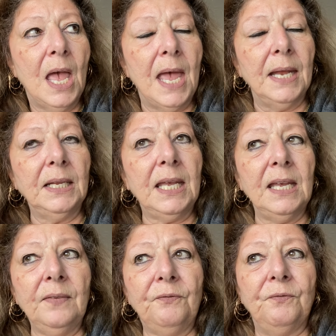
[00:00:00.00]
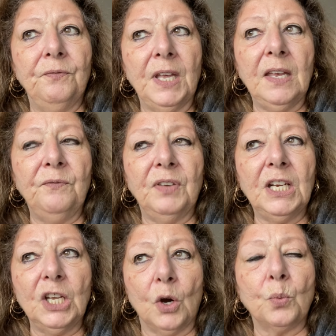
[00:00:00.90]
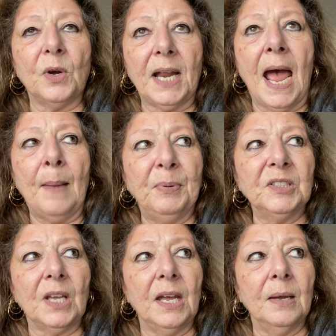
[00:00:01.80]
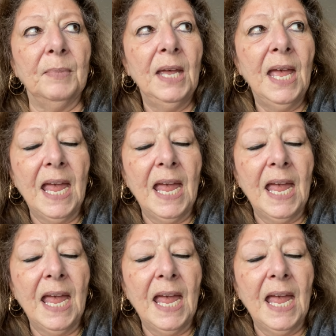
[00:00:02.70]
and he he videoed what happened to him